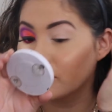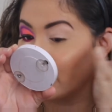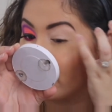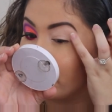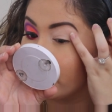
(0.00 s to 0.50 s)

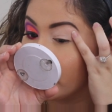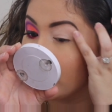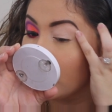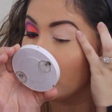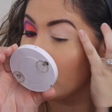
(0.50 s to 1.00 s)
So
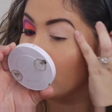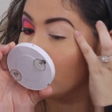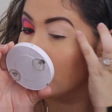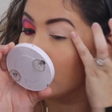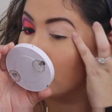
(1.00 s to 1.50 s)
hopefully
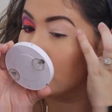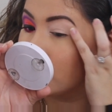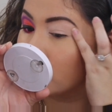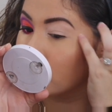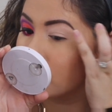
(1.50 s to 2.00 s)

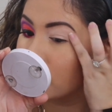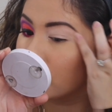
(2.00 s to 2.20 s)
it doesn't